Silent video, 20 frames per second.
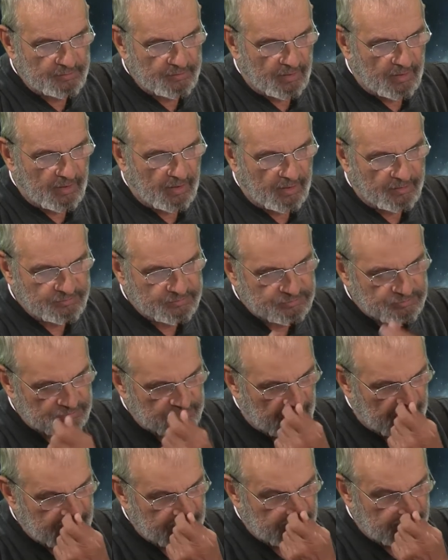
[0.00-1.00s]
uh,
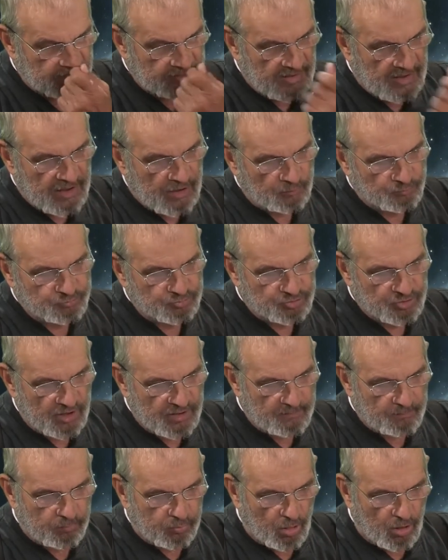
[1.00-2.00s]
slight
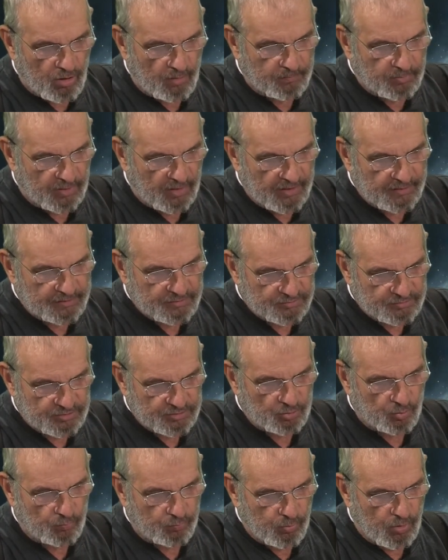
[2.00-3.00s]
lounge-shaped blob light, a
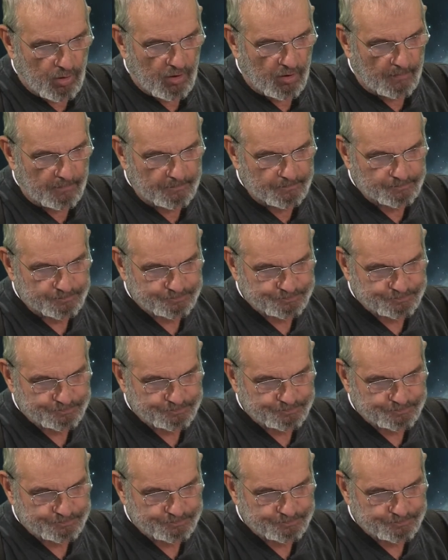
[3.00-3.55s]
single blob.